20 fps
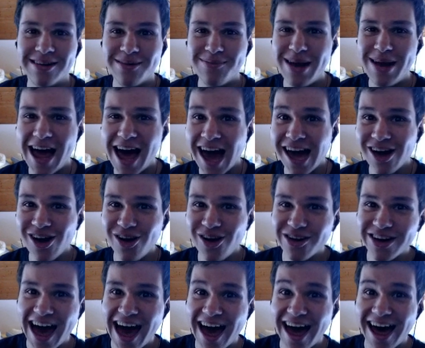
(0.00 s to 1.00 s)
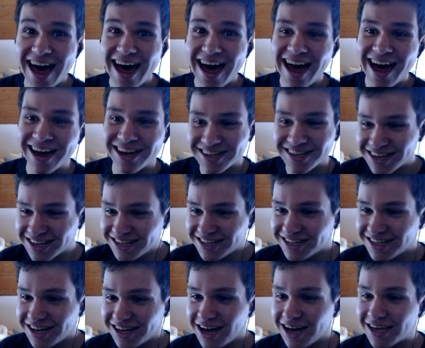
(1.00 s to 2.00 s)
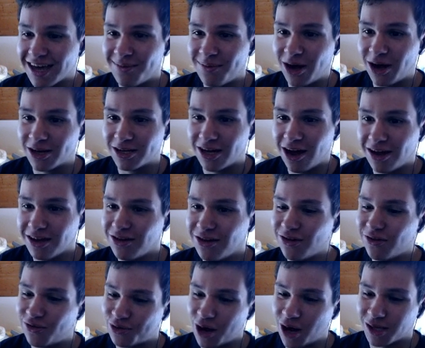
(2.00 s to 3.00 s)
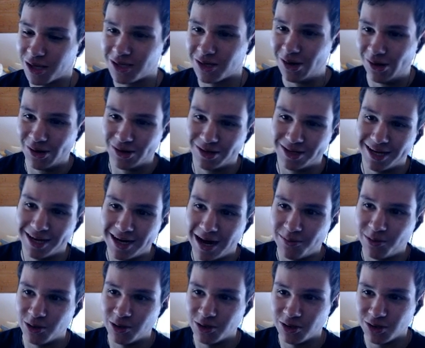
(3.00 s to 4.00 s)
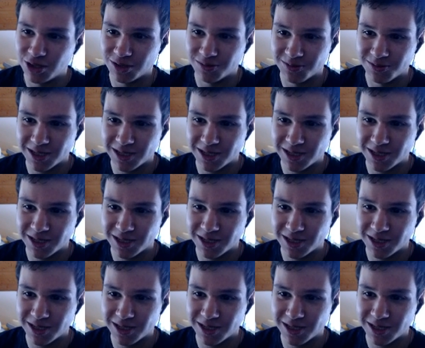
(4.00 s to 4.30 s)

Plaguga! oh, ah, come on, go, you've got to look that up on YouTube.